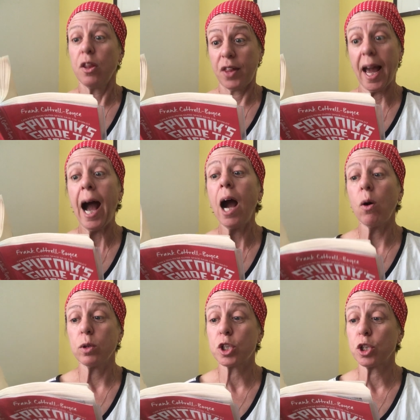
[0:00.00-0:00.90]
The
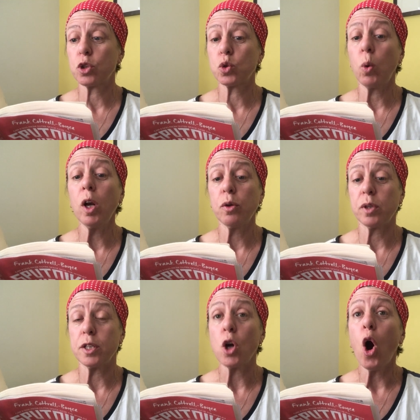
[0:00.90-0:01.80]
owl just
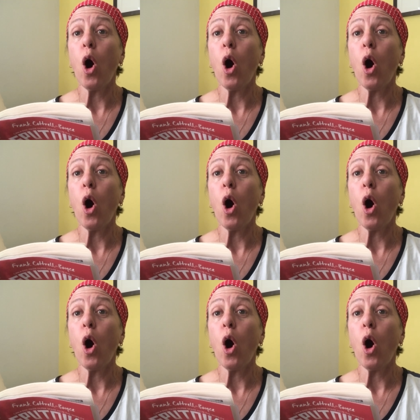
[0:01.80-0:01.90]
swallowed it